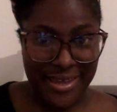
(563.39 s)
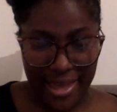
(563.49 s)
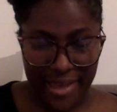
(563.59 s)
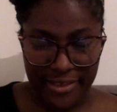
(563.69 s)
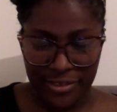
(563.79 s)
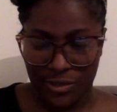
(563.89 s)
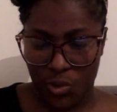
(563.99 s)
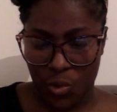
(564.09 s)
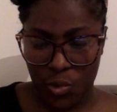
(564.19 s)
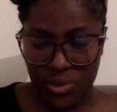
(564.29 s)
Yeah,
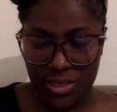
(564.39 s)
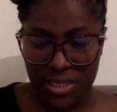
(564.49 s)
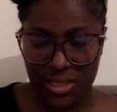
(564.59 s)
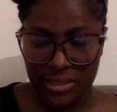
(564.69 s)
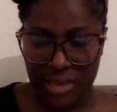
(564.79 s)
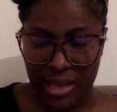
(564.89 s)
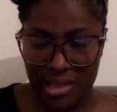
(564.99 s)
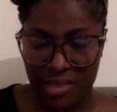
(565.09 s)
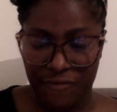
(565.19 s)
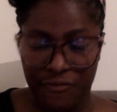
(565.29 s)
so these are
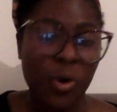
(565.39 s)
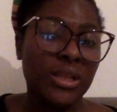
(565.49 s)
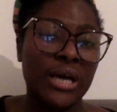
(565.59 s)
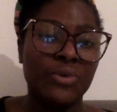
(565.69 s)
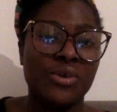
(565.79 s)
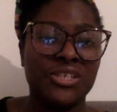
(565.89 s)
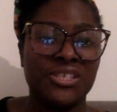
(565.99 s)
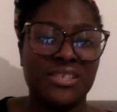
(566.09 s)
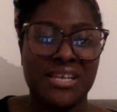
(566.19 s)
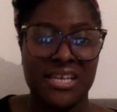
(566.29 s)
the four
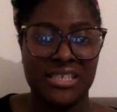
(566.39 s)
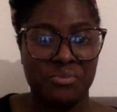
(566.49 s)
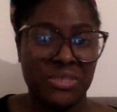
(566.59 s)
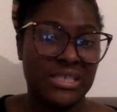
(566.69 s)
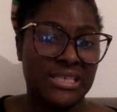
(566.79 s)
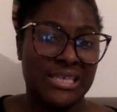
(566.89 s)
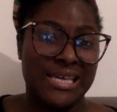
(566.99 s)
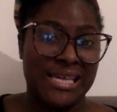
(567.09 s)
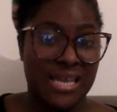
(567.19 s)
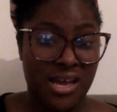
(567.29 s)
languages that I speak
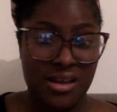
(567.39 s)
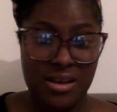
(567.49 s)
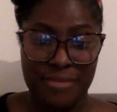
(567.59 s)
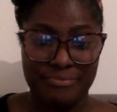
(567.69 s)
in Ghana.